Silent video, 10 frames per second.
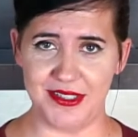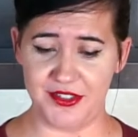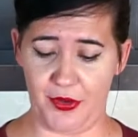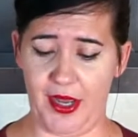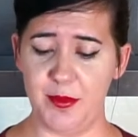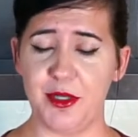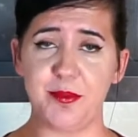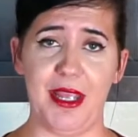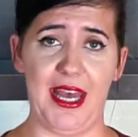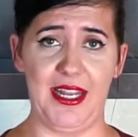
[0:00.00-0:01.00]
so I'm going to
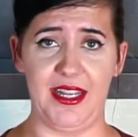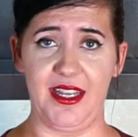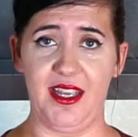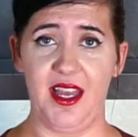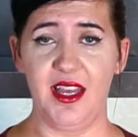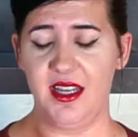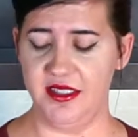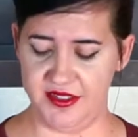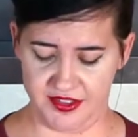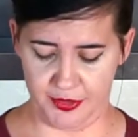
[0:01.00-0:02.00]
be adding
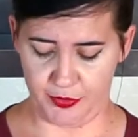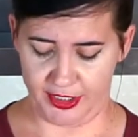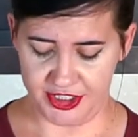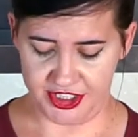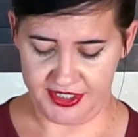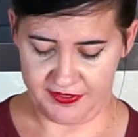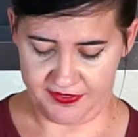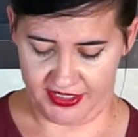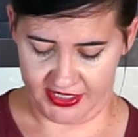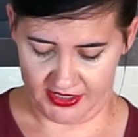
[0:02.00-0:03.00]
some red chili
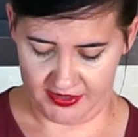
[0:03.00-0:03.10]
flake.